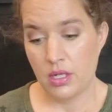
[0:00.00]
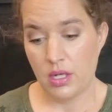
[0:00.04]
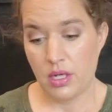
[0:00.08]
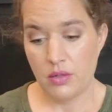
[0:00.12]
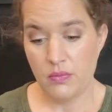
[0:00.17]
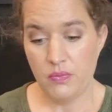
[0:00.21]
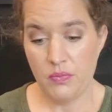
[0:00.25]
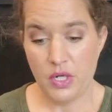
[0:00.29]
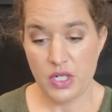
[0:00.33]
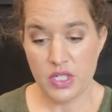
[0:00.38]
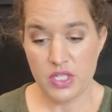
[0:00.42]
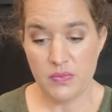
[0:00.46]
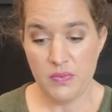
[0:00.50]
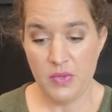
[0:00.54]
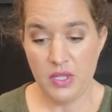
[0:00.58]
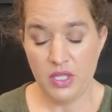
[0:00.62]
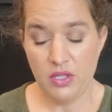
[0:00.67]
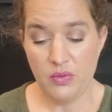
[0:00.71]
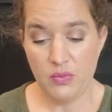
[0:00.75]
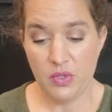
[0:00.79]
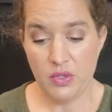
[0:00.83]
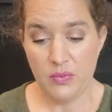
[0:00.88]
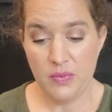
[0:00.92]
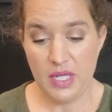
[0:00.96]
Marshmallow
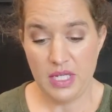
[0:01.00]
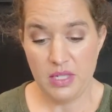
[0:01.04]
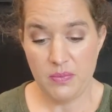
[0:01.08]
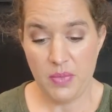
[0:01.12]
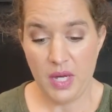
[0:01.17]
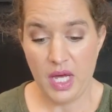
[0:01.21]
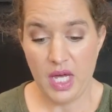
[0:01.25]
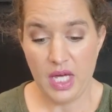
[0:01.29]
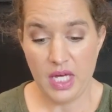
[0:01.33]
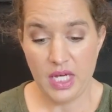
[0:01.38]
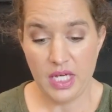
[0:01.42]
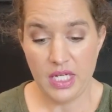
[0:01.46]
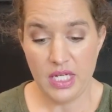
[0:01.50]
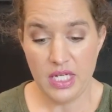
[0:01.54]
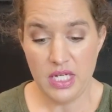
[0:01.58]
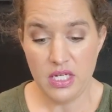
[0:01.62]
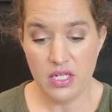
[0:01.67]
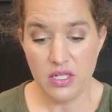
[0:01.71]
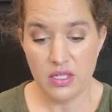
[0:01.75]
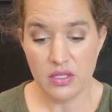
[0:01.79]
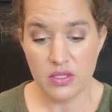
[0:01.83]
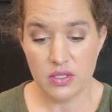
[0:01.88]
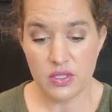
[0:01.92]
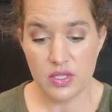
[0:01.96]
Mermaid
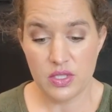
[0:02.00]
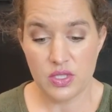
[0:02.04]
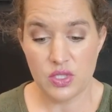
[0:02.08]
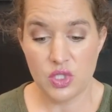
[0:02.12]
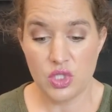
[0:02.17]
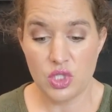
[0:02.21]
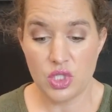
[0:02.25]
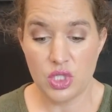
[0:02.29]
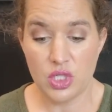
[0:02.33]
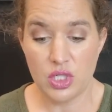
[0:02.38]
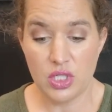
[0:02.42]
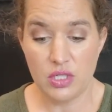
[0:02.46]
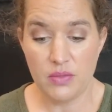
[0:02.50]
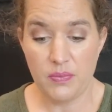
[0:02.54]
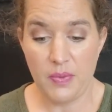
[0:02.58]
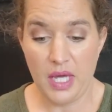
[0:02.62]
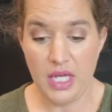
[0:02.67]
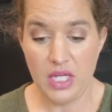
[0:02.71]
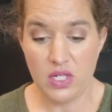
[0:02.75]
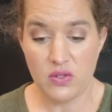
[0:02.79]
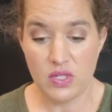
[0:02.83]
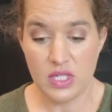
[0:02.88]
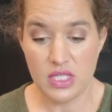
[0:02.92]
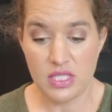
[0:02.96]
Pie, sugared
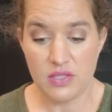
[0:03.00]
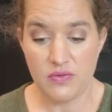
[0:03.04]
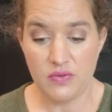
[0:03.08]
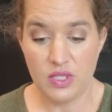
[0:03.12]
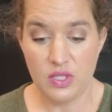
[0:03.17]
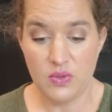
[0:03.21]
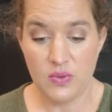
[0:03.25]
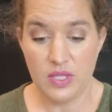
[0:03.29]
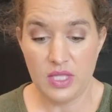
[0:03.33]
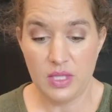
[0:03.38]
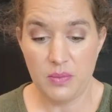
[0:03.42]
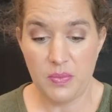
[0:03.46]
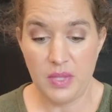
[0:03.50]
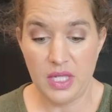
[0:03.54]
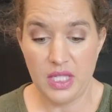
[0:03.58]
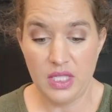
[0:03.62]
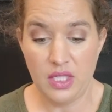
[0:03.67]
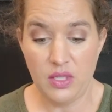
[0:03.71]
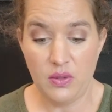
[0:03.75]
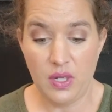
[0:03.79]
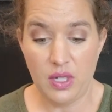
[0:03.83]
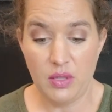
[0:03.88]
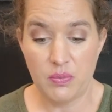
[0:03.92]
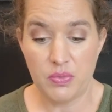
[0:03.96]
pie crust filled with a
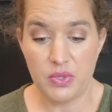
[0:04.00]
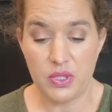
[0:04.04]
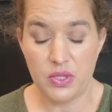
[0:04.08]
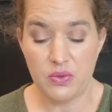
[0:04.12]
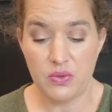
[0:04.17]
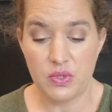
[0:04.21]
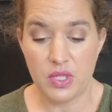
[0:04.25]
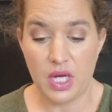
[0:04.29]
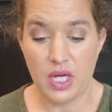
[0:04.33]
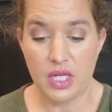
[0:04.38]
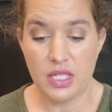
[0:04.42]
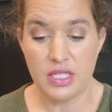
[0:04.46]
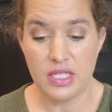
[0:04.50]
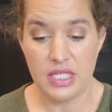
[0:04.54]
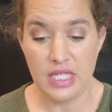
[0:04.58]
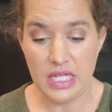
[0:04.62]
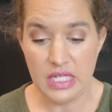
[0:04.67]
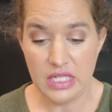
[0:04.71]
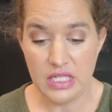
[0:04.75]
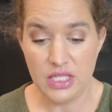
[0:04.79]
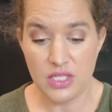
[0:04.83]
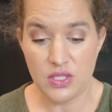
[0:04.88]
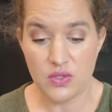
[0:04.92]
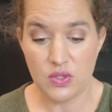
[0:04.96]
pillow of blue cotton
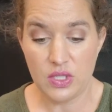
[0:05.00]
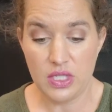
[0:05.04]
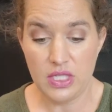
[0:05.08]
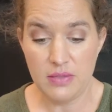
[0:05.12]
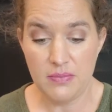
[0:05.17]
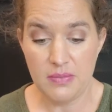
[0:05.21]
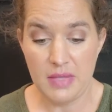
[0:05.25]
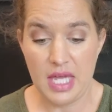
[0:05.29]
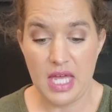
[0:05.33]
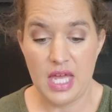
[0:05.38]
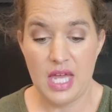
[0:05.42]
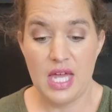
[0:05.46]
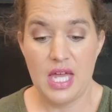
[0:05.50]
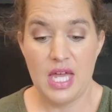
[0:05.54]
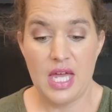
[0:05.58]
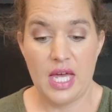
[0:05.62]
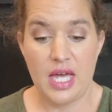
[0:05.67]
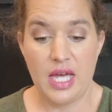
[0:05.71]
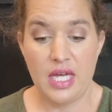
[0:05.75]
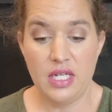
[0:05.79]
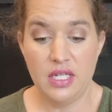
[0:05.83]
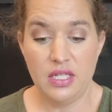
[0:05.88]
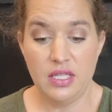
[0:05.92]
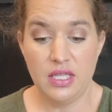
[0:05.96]
candy cream
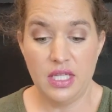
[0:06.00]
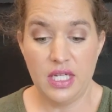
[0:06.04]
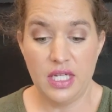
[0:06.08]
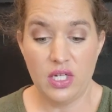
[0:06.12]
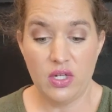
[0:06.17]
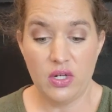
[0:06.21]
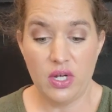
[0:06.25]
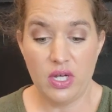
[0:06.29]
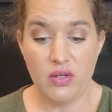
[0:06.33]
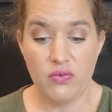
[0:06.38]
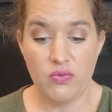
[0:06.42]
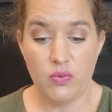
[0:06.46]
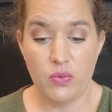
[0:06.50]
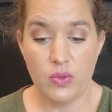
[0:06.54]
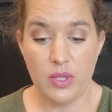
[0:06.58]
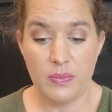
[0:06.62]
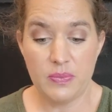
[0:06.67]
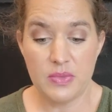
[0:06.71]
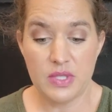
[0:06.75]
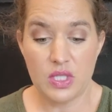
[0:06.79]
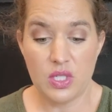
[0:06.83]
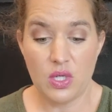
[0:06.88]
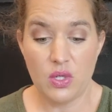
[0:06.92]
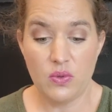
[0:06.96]
and a layer of
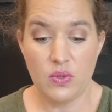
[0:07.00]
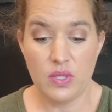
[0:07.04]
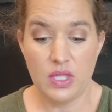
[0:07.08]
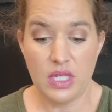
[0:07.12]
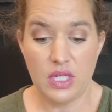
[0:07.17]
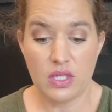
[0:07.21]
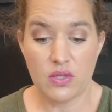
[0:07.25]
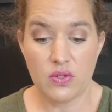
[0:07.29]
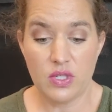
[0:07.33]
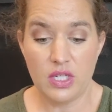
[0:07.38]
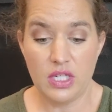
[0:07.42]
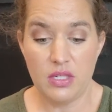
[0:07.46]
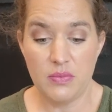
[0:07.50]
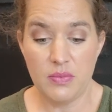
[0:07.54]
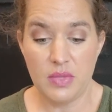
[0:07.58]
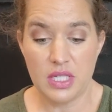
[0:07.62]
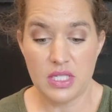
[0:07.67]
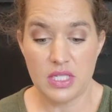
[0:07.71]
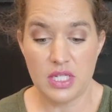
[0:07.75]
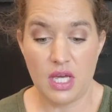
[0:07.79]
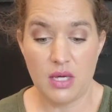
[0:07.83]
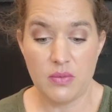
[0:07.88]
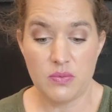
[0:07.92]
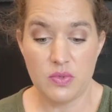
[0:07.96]
whipped coconut cream
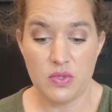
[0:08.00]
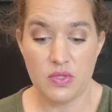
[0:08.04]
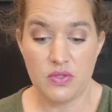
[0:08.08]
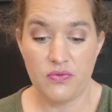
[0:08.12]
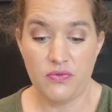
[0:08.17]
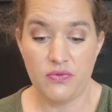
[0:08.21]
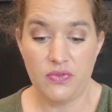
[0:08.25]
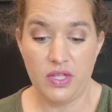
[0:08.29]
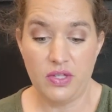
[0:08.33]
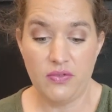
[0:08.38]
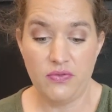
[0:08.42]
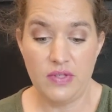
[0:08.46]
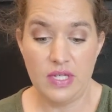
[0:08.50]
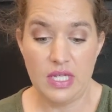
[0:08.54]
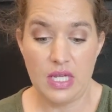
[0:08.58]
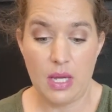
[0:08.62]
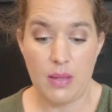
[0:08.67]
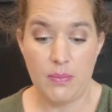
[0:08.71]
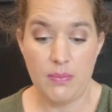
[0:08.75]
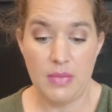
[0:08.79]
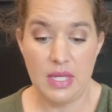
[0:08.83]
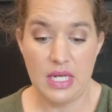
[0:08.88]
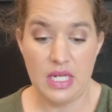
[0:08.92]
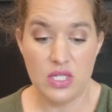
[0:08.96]
topped with fluffy
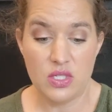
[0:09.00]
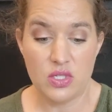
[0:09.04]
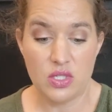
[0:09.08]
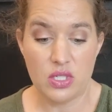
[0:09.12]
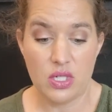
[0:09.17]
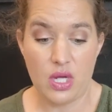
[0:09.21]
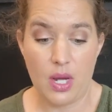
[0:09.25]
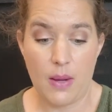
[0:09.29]
miniature